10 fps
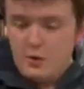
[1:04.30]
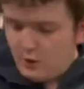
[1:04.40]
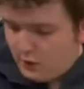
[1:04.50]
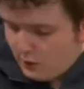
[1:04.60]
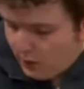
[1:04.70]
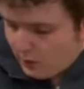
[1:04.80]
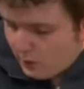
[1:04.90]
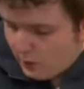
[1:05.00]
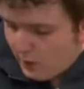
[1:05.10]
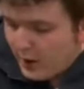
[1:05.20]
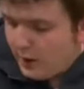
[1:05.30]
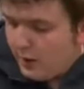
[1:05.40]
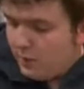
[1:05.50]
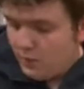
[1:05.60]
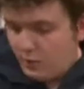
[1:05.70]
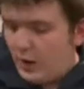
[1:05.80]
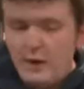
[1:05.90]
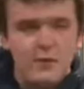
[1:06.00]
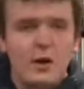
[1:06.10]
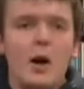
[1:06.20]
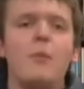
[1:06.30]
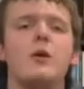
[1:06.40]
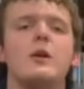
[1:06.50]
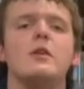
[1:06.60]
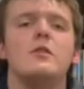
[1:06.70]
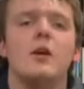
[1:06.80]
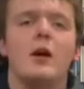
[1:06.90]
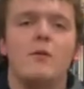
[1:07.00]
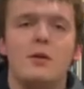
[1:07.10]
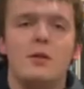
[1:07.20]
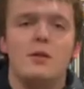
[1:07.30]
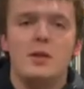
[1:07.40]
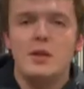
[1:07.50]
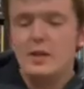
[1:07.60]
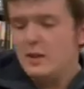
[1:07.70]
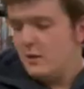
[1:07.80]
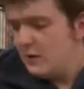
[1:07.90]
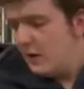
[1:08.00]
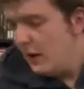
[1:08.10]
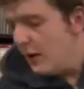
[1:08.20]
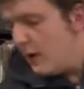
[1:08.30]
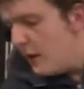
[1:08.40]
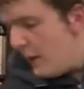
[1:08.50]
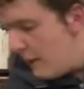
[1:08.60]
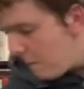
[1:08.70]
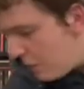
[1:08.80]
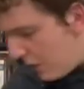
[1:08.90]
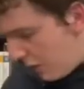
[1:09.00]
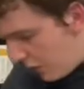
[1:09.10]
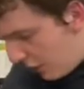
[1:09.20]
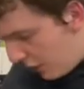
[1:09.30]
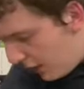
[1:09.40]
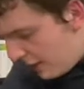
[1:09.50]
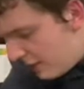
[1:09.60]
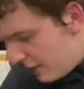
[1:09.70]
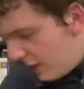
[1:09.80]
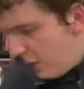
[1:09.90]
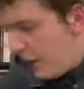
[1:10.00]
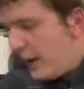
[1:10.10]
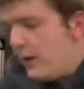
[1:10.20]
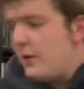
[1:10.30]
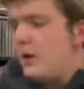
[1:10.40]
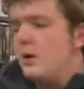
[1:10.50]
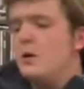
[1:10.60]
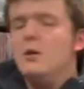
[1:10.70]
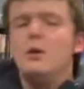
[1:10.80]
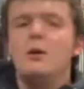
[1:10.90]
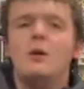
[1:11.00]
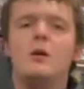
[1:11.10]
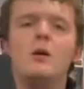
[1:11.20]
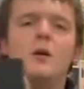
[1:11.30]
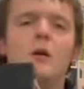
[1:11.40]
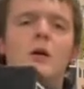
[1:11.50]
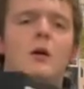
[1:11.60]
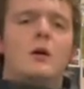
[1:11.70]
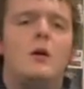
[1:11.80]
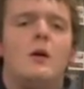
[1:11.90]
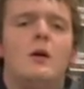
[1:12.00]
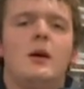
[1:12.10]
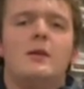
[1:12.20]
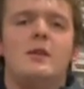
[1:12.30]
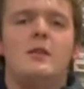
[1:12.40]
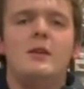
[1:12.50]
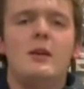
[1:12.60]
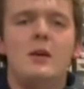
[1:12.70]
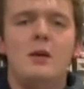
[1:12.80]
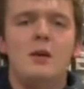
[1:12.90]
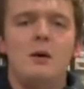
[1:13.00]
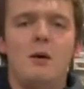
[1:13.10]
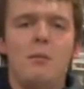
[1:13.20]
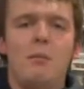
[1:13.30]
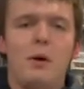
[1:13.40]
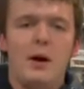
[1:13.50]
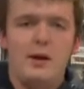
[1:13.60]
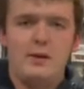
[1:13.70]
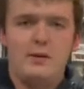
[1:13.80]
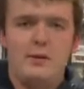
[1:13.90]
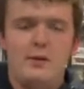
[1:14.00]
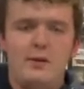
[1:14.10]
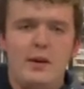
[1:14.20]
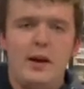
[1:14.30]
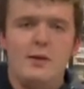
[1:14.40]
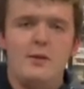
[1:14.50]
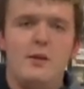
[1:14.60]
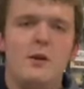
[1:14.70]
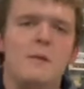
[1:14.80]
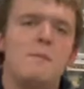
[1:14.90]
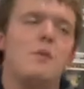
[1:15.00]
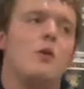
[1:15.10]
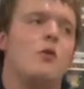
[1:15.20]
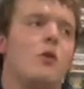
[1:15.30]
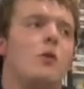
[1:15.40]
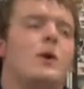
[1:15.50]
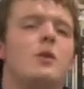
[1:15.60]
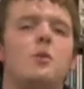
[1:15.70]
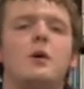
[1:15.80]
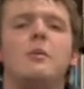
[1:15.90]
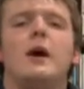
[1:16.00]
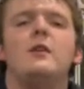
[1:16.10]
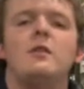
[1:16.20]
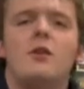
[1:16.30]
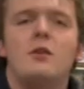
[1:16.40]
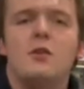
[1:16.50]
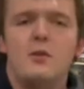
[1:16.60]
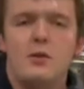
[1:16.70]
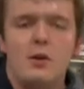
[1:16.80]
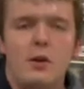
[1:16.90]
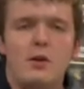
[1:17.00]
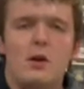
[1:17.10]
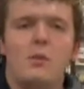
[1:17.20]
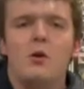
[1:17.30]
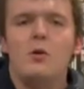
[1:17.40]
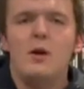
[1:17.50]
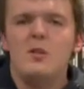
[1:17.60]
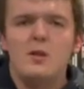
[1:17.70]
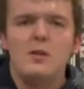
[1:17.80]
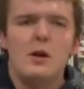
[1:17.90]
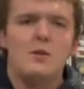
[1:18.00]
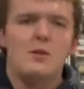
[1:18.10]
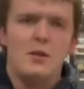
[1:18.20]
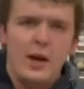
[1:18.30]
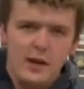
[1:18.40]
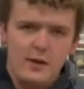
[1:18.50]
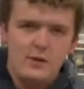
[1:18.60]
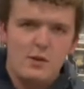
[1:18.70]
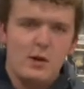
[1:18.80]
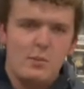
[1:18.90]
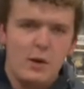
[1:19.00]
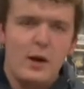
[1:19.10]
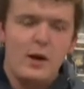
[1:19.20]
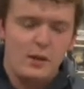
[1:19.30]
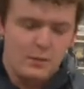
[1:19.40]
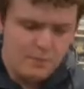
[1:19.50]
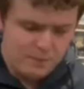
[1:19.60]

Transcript: So right off the hop, we're going to start off with the CDs. So this, what I have here, is a CD box set. So when the remasters started to come out around 2009, I started buying them.